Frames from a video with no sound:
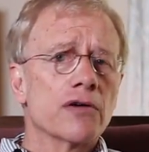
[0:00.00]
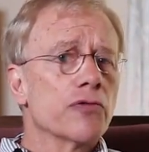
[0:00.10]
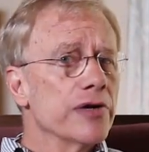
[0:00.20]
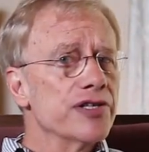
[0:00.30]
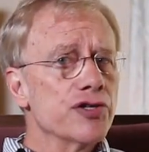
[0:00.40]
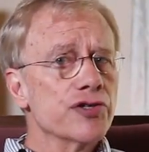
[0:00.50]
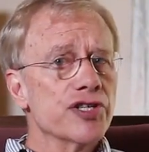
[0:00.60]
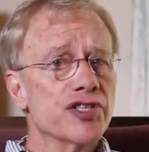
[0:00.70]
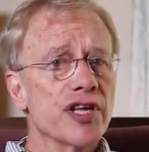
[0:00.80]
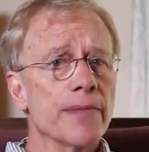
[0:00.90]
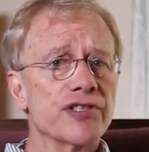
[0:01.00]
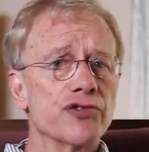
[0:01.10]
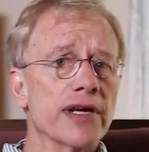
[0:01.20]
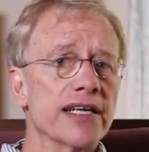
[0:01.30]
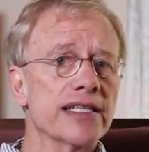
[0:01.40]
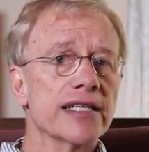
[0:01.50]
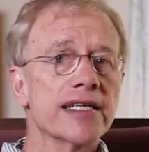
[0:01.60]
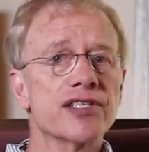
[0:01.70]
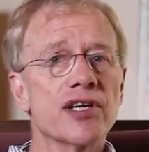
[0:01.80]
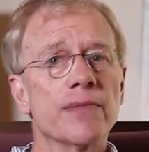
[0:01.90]
Research has demonstrated that
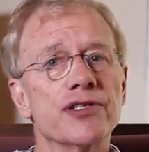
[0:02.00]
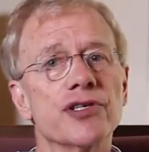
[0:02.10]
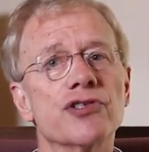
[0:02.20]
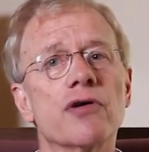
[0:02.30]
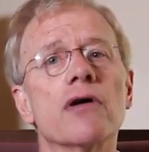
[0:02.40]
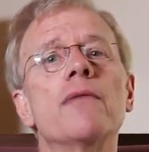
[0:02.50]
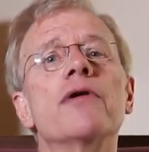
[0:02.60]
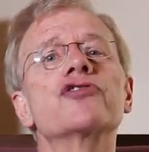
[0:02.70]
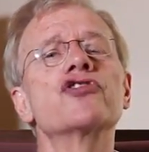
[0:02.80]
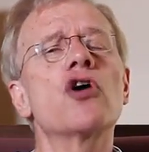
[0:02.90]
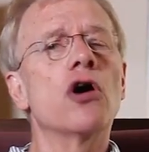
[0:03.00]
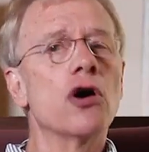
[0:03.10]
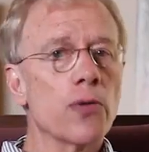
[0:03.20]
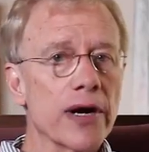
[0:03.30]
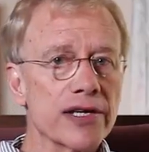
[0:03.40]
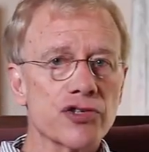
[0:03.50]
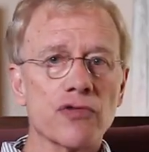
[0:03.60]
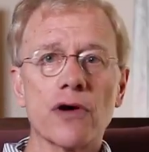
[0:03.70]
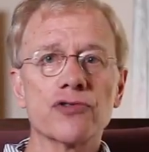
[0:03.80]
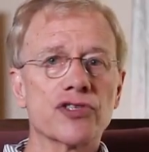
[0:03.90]
these images are almost always
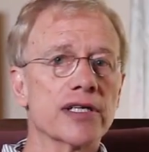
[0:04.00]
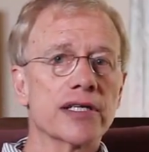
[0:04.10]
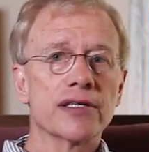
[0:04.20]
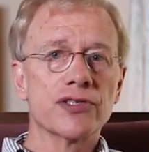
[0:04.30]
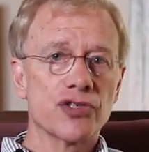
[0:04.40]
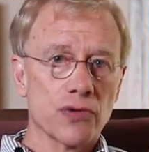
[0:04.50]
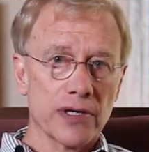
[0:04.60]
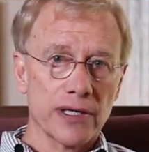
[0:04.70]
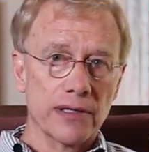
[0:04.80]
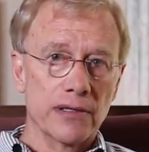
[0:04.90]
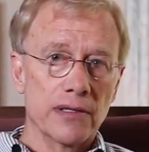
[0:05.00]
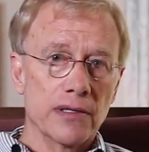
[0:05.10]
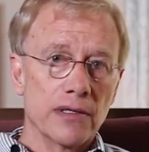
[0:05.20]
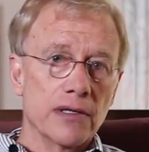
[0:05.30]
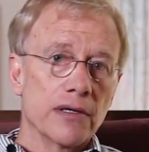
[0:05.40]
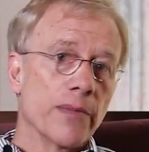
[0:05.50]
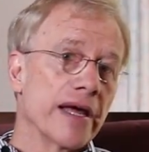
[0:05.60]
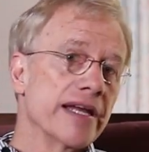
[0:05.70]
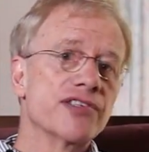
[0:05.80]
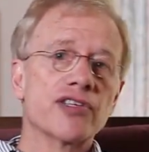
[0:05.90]
grossly distorted.
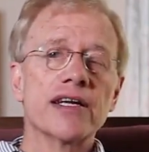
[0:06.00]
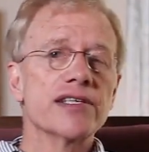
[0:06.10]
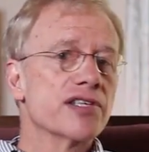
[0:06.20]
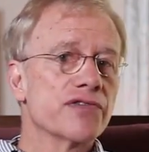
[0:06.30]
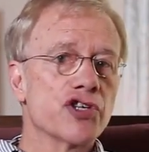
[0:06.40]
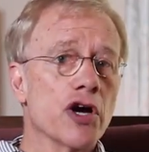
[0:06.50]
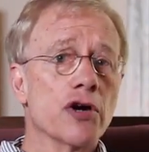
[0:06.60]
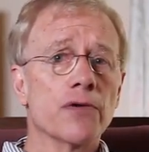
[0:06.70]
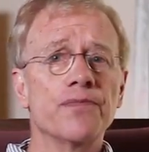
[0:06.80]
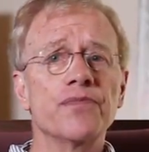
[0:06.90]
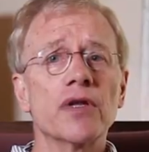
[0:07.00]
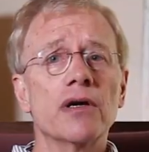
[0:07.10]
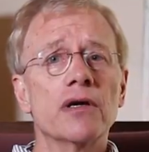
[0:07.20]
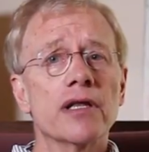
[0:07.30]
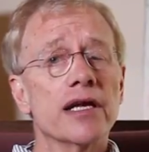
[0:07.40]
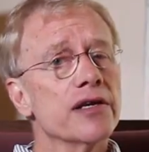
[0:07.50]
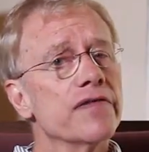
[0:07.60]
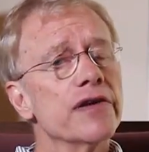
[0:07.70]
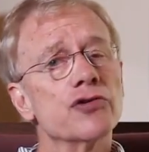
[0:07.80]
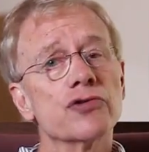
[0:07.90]
Many studies have shown that
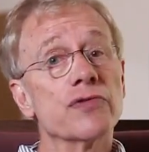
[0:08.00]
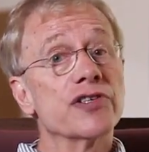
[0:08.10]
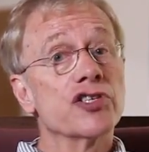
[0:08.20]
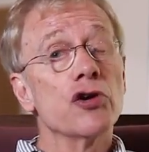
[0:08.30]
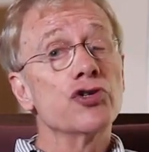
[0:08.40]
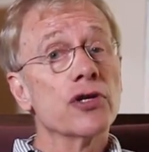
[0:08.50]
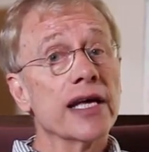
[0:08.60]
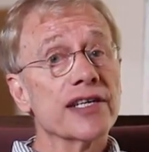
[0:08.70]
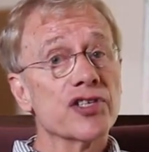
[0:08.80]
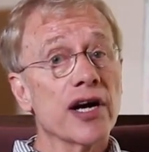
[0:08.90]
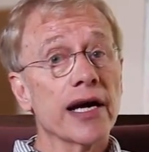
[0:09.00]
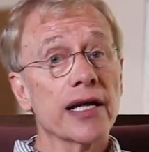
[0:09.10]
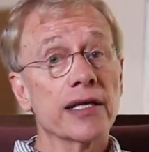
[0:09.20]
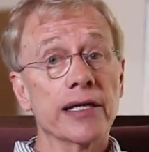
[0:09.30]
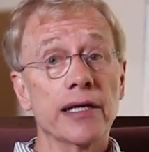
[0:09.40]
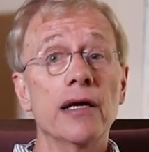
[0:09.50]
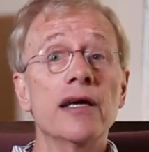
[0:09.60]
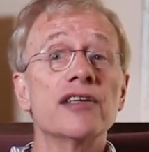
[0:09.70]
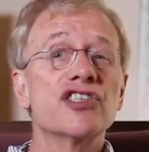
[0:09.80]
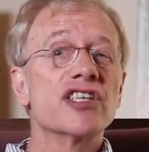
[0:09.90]
individuals with social anxiety
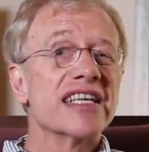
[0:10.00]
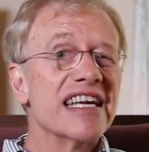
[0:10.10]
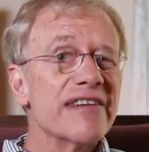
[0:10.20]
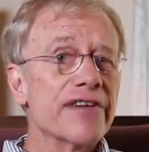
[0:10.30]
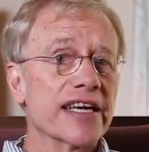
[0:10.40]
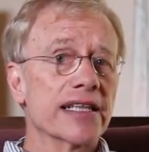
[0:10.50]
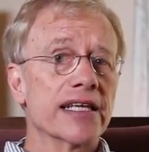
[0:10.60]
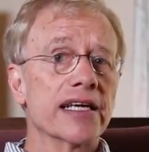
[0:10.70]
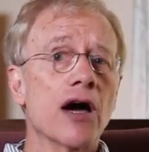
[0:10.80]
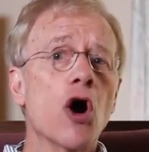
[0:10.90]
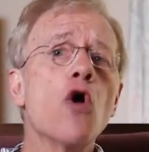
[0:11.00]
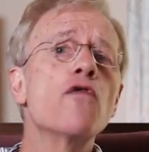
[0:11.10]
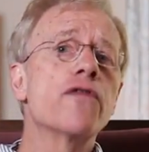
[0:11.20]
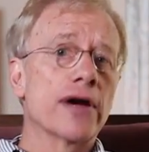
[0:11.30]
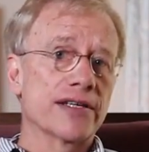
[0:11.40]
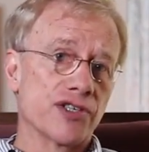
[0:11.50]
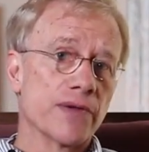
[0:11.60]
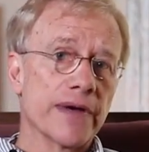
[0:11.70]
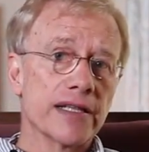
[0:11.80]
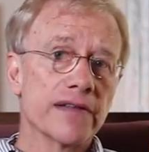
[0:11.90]
significantly
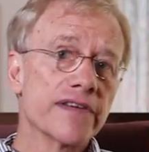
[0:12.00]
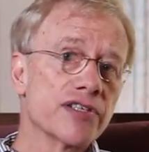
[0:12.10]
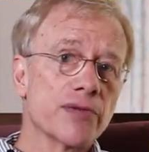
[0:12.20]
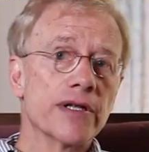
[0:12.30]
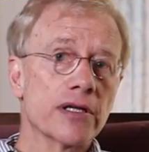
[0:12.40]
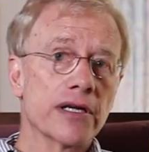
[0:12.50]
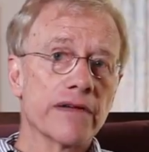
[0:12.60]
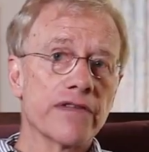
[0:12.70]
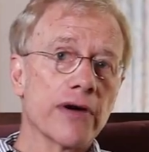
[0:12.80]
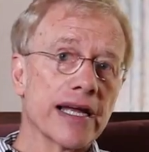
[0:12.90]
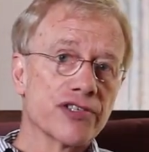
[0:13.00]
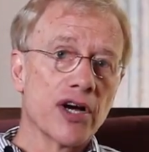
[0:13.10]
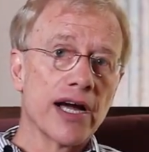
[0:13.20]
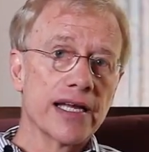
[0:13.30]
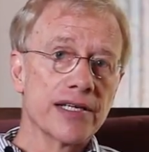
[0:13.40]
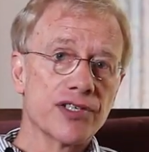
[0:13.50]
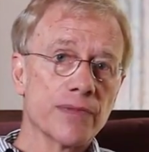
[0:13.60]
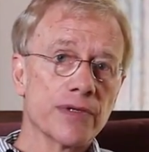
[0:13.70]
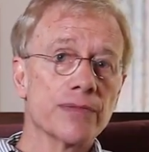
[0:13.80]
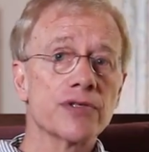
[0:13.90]
overestimate the visibility of their anxiety
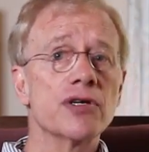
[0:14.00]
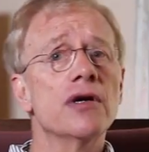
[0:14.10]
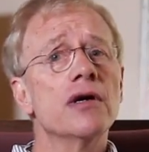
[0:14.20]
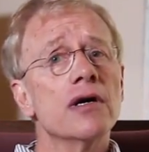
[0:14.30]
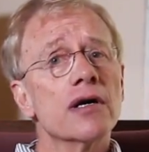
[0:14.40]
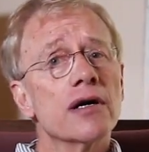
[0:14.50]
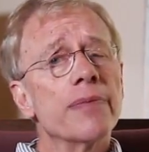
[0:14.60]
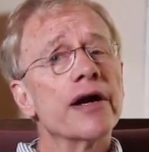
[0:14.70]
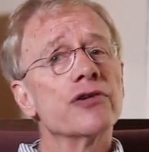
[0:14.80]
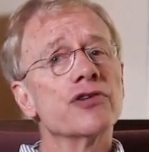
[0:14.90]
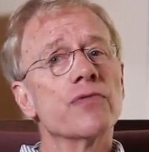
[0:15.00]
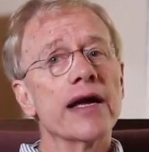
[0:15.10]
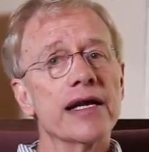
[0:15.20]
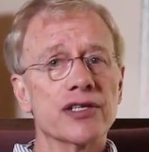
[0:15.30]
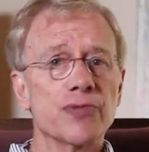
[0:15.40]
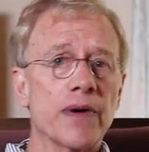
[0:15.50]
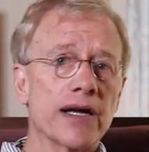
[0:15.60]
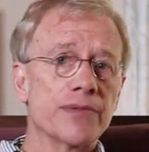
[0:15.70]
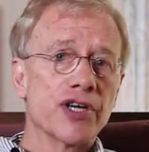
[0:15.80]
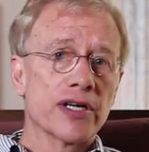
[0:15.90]
symptoms compared to ratings by
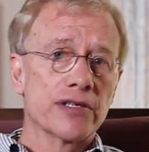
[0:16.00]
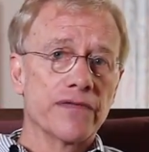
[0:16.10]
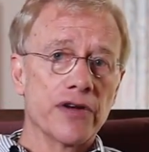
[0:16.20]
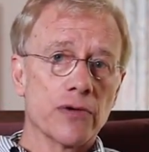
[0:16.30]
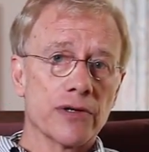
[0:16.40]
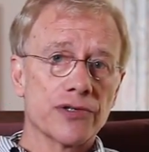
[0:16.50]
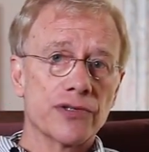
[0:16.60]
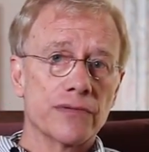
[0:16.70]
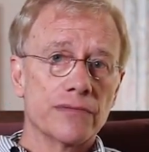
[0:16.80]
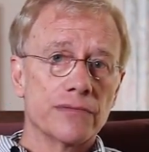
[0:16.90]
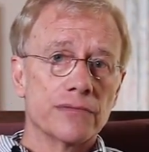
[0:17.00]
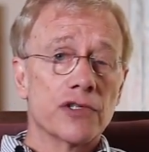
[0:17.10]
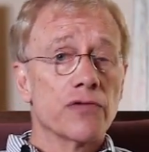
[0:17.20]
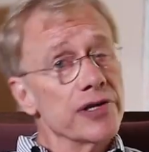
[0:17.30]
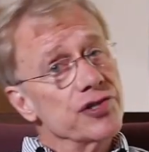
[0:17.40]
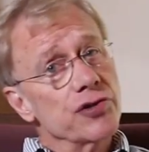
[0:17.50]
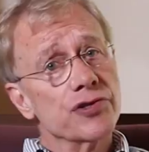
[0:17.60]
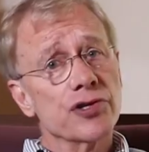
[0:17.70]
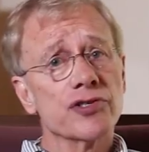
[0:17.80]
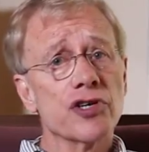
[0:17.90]
objective viewers.
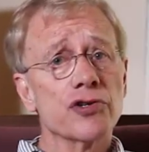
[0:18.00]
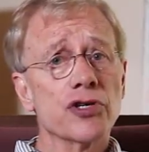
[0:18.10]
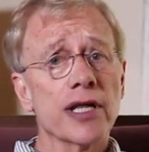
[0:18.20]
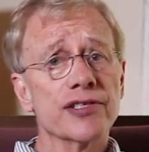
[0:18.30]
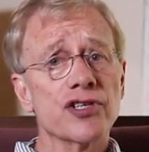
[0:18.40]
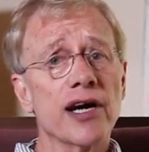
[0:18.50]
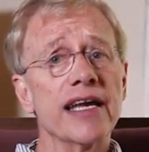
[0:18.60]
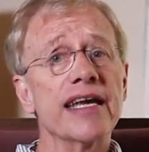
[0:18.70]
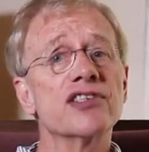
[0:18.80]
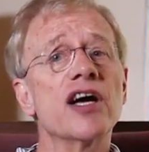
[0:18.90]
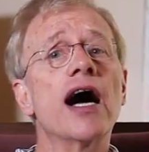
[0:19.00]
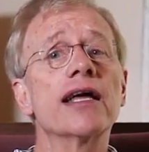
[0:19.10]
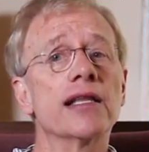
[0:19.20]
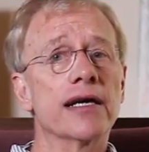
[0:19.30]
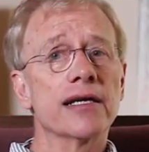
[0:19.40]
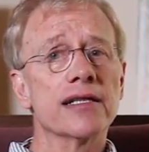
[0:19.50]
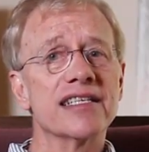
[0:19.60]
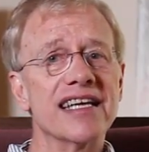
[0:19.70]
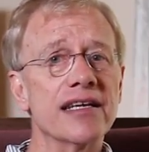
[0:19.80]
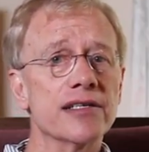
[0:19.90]
Research on social anxiety has highlighted the
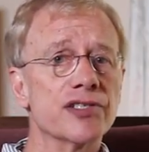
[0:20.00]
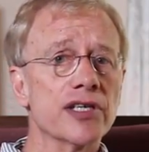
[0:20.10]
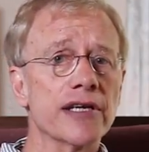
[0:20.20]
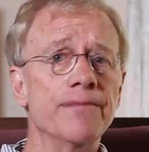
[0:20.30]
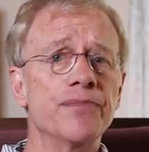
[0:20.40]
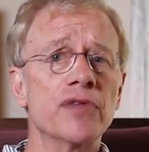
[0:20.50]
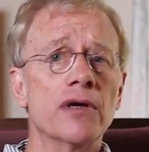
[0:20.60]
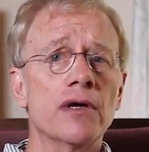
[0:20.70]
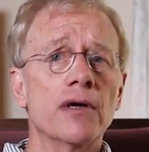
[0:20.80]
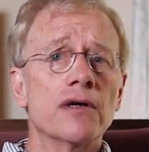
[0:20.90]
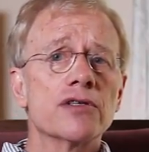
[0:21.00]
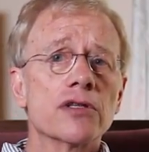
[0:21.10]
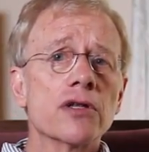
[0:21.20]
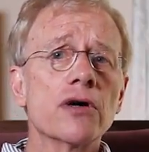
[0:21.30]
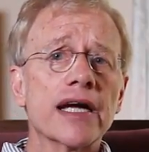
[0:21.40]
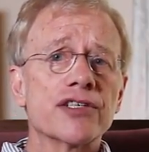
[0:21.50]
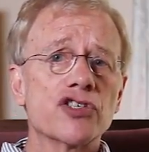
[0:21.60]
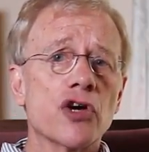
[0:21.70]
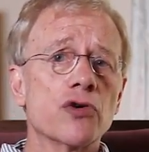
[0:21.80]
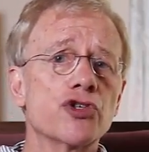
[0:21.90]
tendency to look at
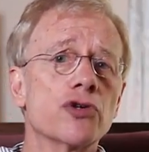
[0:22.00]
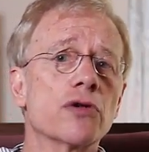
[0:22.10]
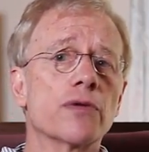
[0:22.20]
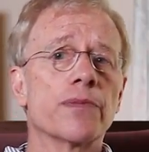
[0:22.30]
social or